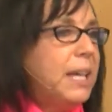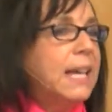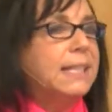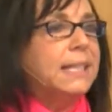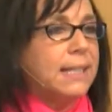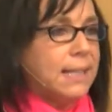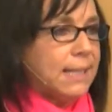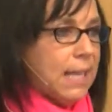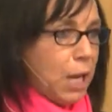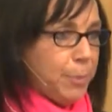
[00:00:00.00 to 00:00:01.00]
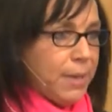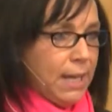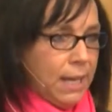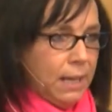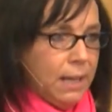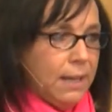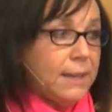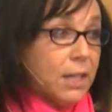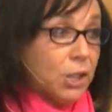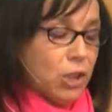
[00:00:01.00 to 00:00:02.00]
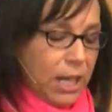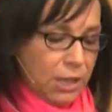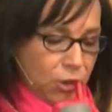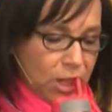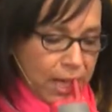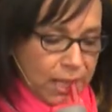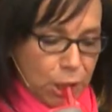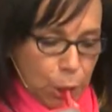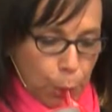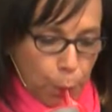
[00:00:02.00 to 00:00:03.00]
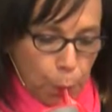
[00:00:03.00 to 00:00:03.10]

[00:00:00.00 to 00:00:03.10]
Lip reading: because it's the same thing that'll change us.